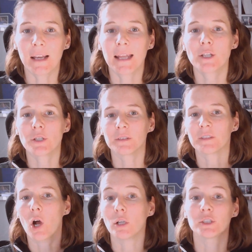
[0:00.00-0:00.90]
regulations
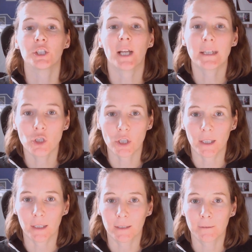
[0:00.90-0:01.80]
are
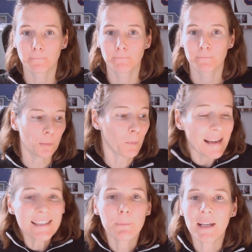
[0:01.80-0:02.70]
changing to
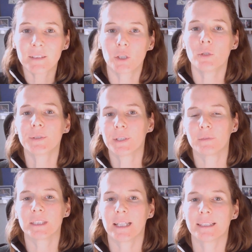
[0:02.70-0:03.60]
make best use of
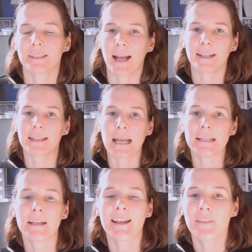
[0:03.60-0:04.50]
the data and
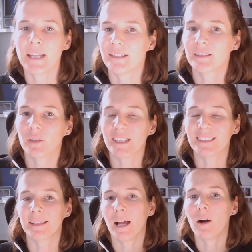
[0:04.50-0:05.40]
gain the
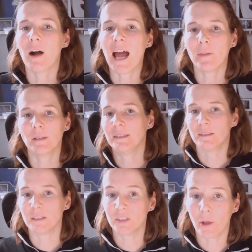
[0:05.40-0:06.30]
insights that our
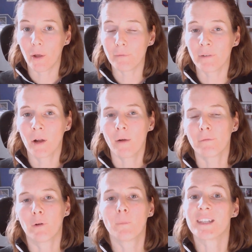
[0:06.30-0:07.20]
athletes deserve
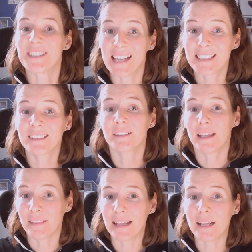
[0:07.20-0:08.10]
from the data
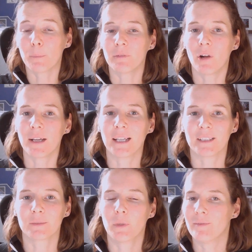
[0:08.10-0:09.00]
that they are providing
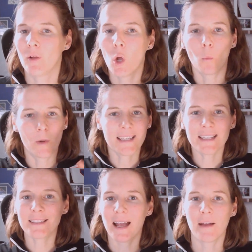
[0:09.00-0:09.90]
us with. We
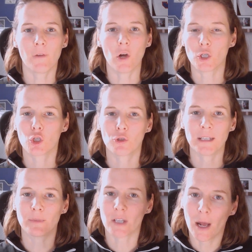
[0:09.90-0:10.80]
need to have our
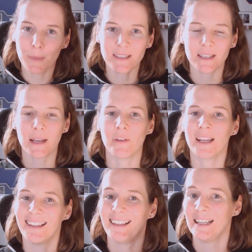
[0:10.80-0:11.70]
streams coming together
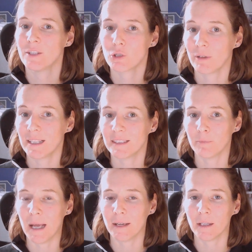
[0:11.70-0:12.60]
in an
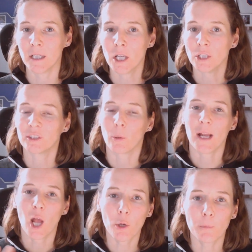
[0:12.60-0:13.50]
integrated manner. So
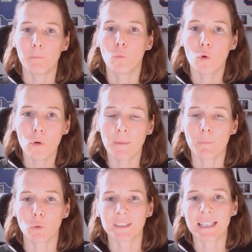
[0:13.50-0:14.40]
I hope more
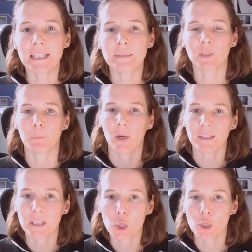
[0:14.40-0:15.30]
and more teams and
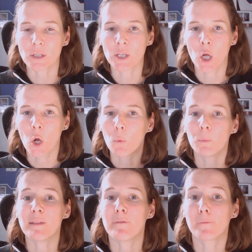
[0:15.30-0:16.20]
practitioners
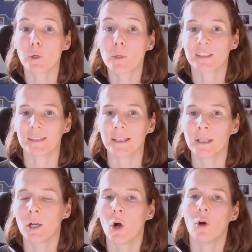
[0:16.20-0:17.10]
will be
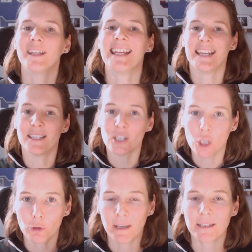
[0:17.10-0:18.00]
focusing on
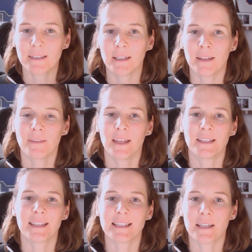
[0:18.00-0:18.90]
integrating
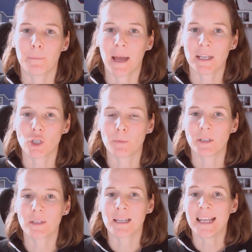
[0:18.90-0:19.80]
their data
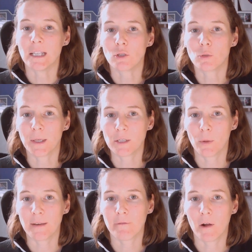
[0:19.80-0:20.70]
management in
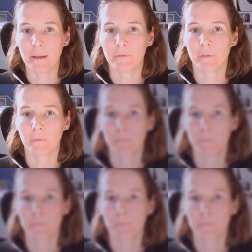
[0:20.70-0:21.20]
2025.